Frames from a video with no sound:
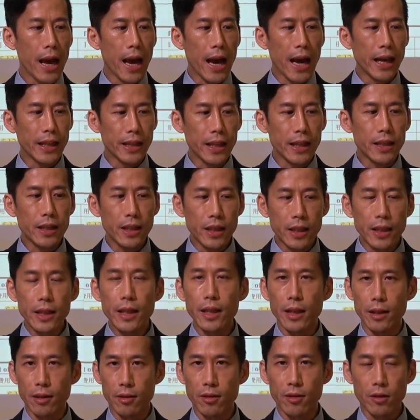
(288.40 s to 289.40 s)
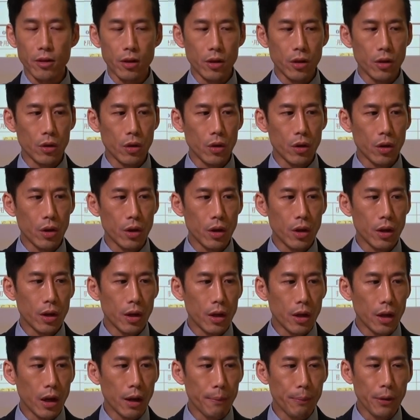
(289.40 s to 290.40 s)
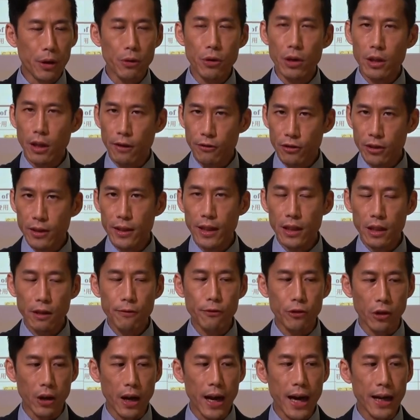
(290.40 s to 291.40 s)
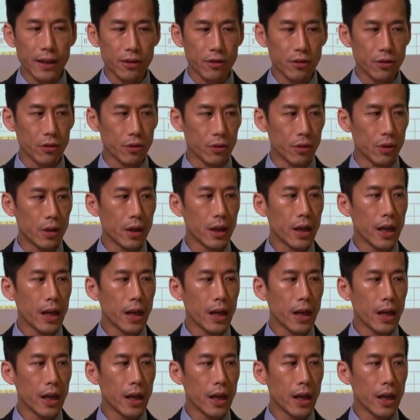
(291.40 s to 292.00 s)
and then the years, period of study for a high school.